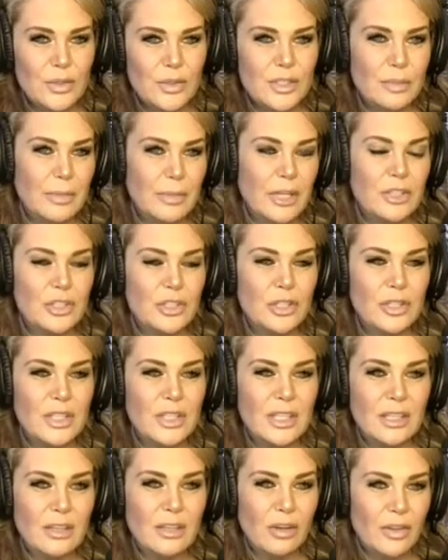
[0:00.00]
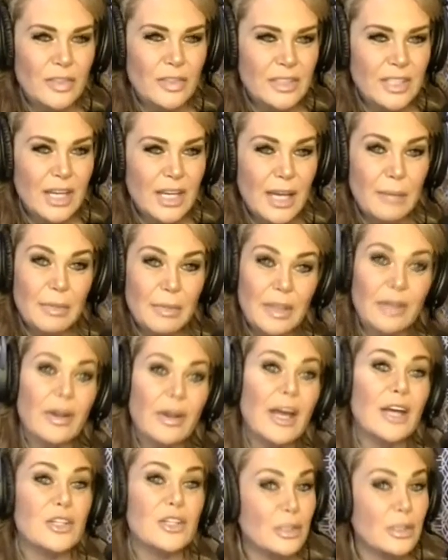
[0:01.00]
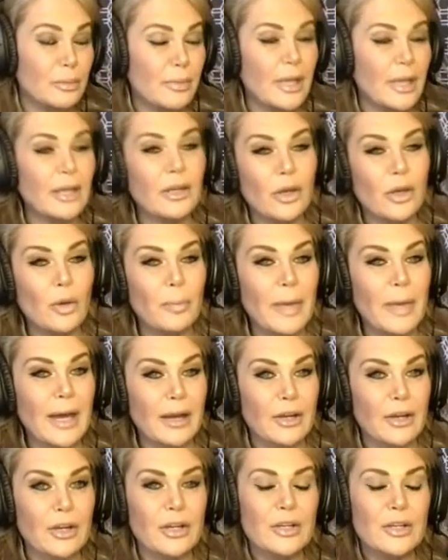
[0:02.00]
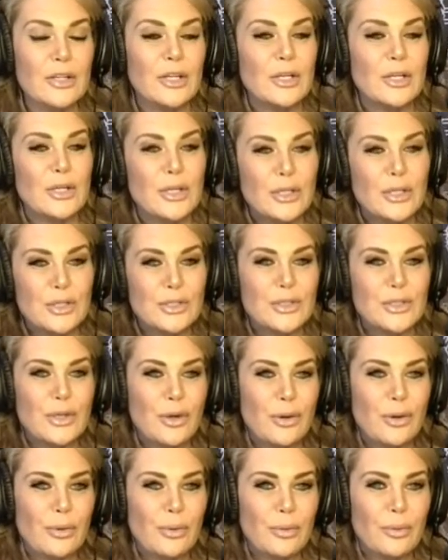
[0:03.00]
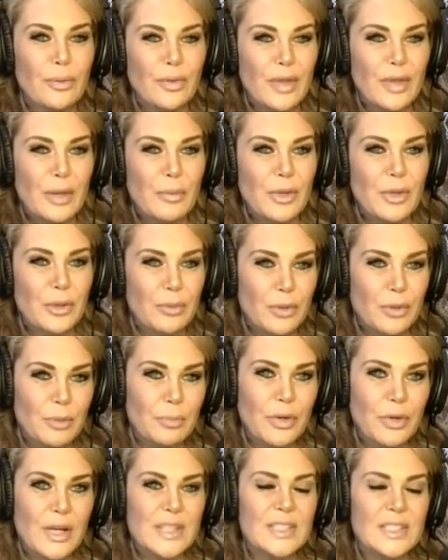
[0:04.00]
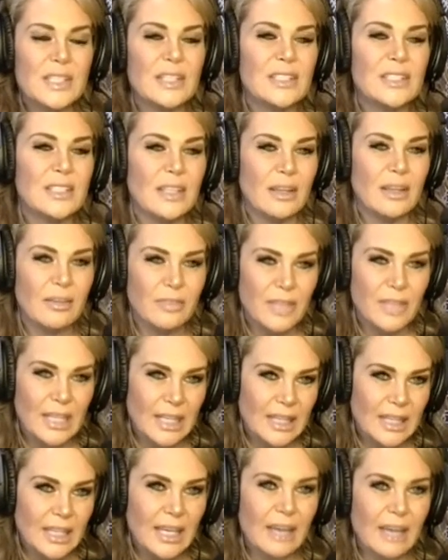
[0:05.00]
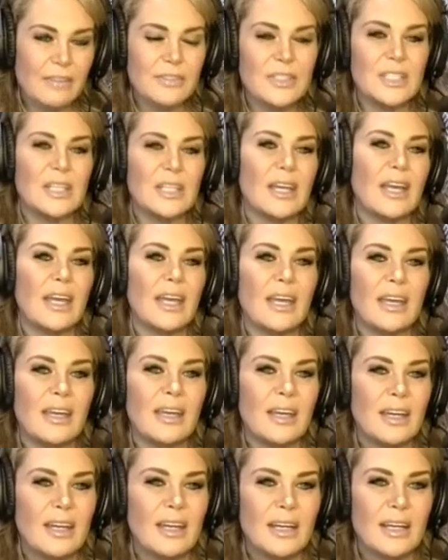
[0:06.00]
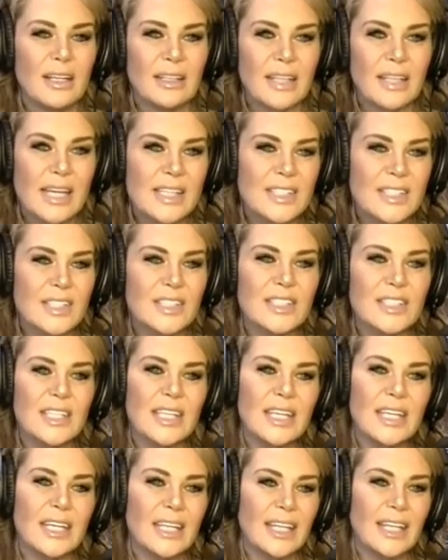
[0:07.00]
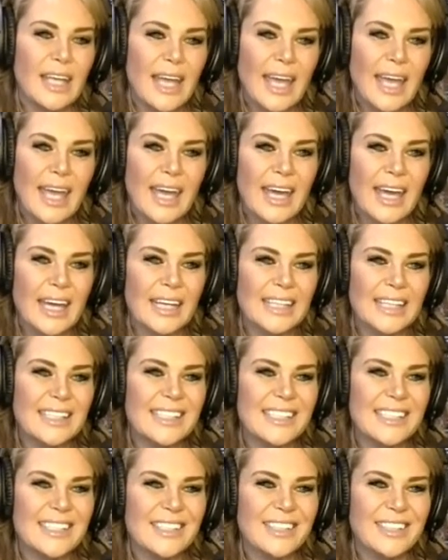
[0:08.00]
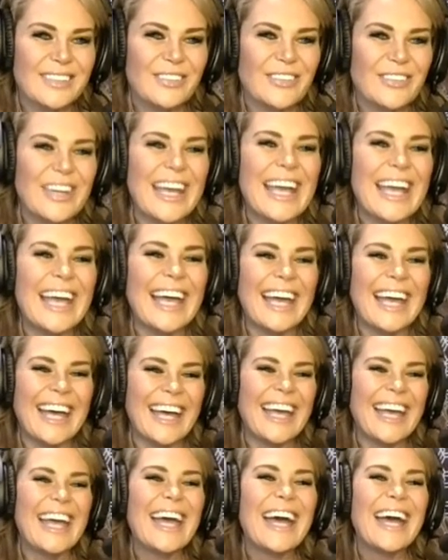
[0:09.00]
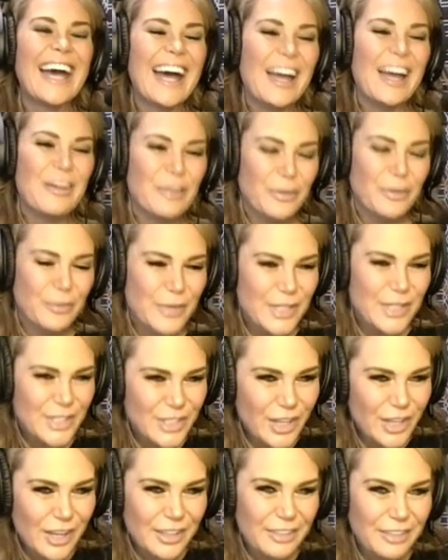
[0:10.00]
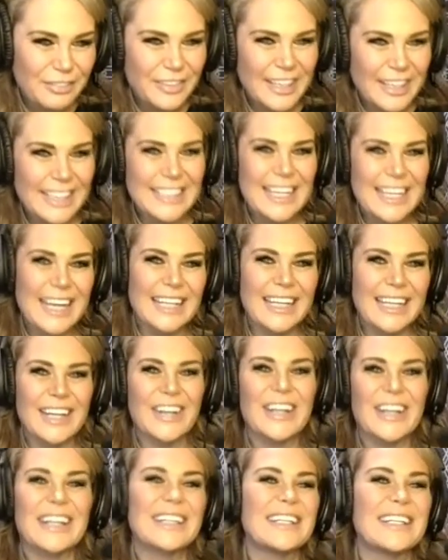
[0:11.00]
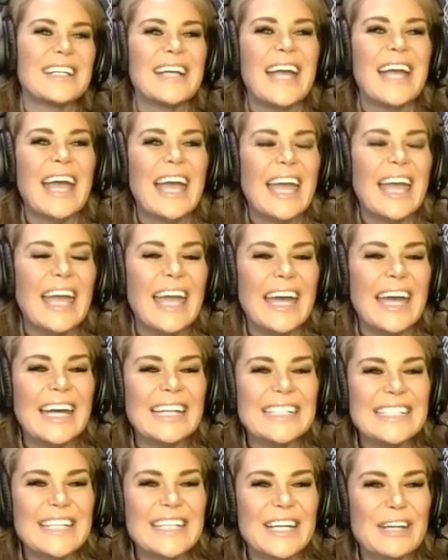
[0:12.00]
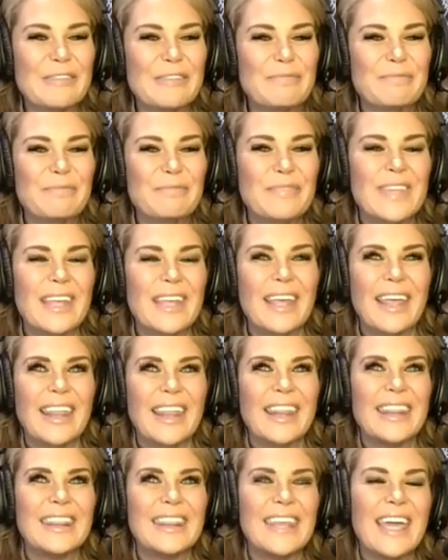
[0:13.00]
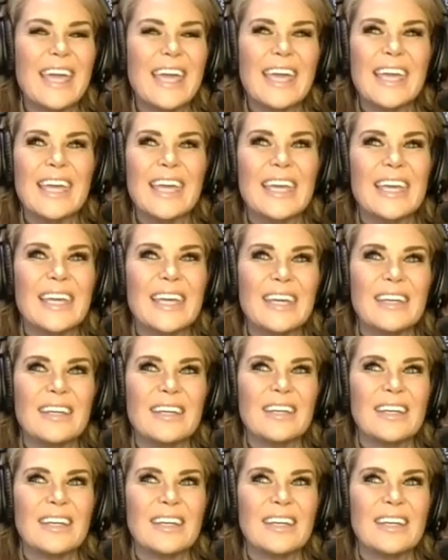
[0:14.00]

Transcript: to make jerky all the time, and they're actually my co-packer. So they went through the process of getting the FDA licensing, and I will restock the Fly Daddy, Eric. And they